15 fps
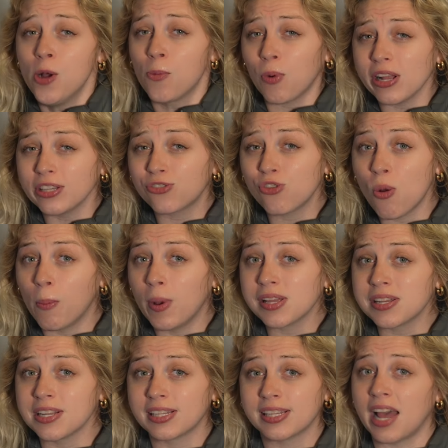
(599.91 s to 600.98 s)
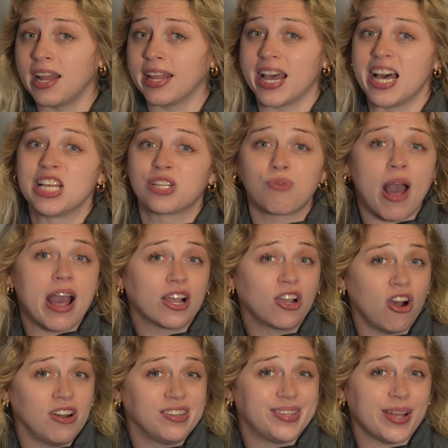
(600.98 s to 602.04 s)
brainstorm business ideas, write
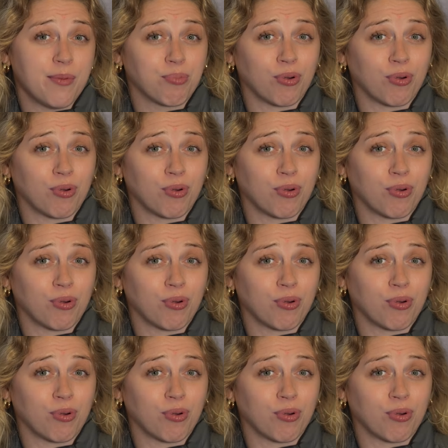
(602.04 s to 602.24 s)
content